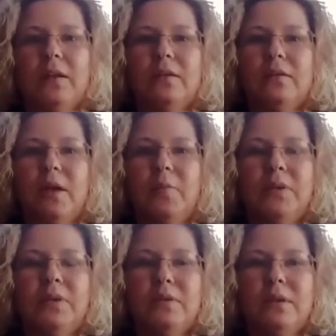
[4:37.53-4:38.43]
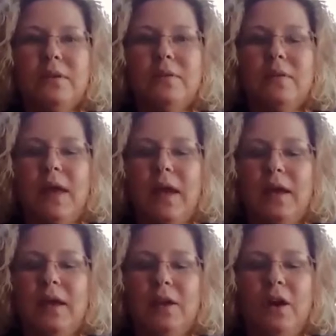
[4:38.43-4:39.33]
substances that
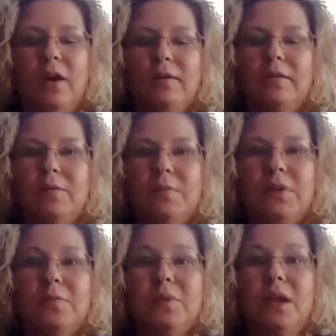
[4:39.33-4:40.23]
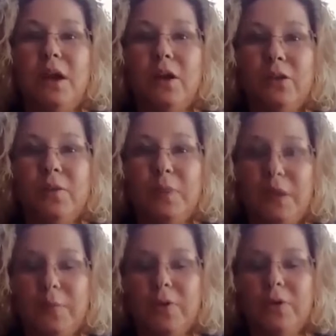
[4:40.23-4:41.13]
can cause symptoms in healthy
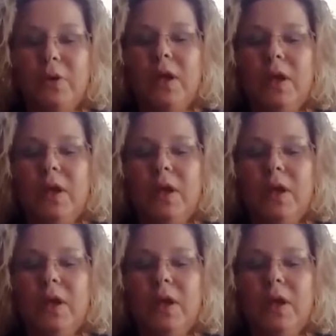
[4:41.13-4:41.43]
people